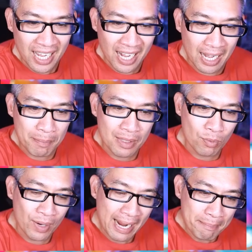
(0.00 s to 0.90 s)

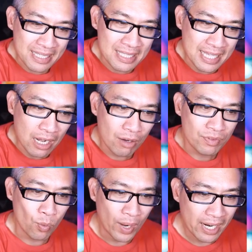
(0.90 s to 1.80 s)
the ramp
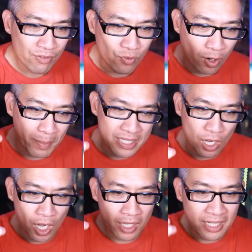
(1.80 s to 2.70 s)
itself, the wire form is
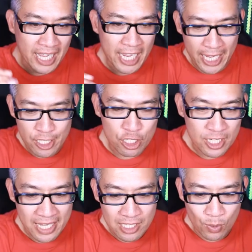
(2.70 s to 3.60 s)
on a
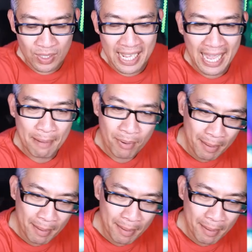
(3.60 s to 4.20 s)
hinge, and so when the hand